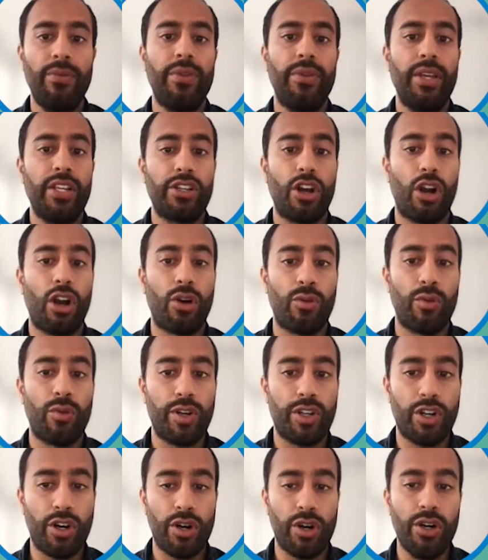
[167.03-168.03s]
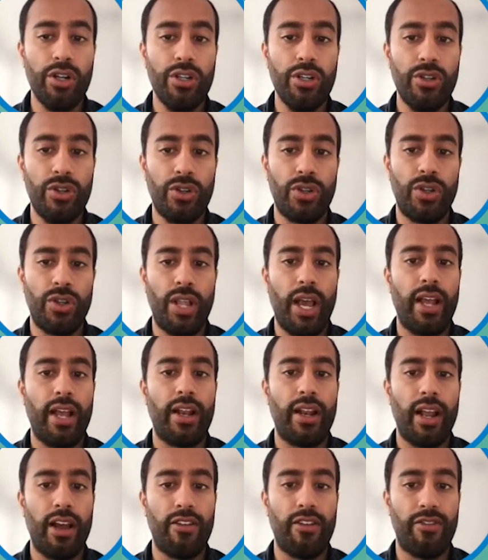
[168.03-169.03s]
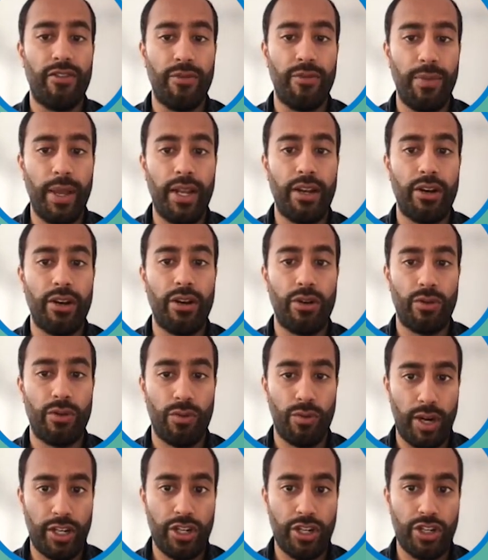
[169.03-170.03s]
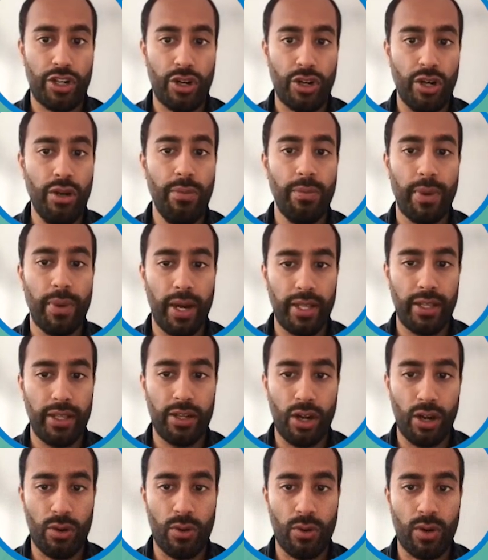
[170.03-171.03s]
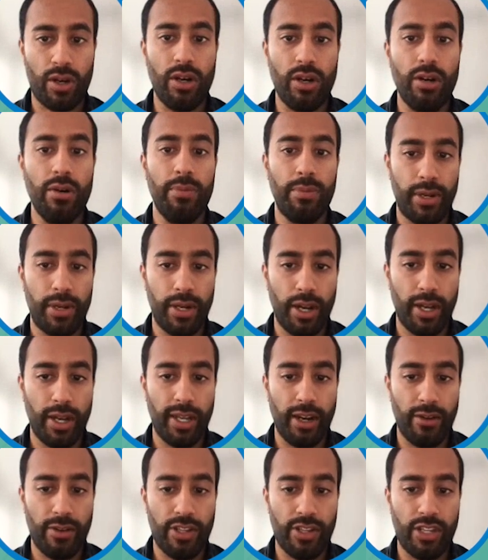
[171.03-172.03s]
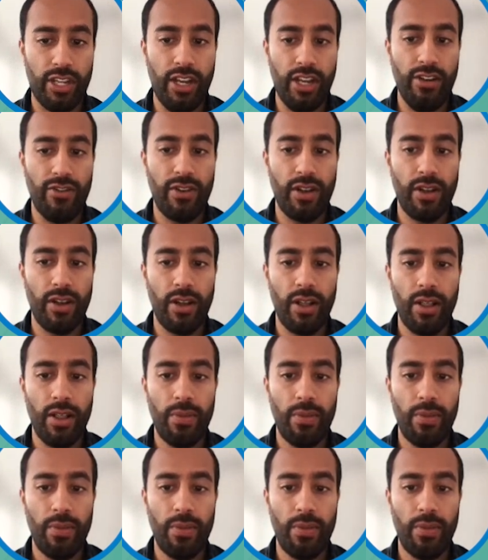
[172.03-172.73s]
These are returns that have been registered by the dock worker, but not yet received.